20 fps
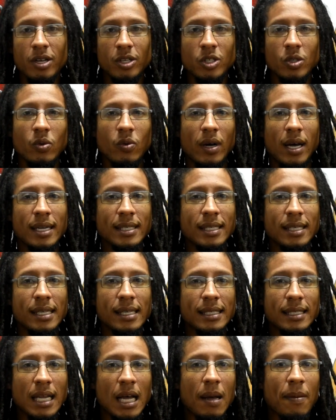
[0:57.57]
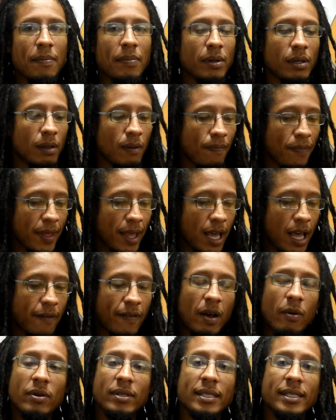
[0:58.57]
So as an example,
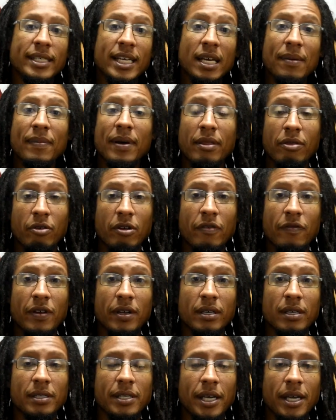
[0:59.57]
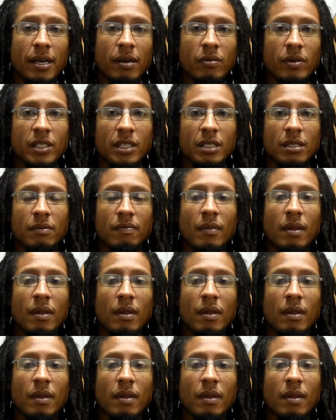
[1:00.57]
if I were to take my three fingers here, which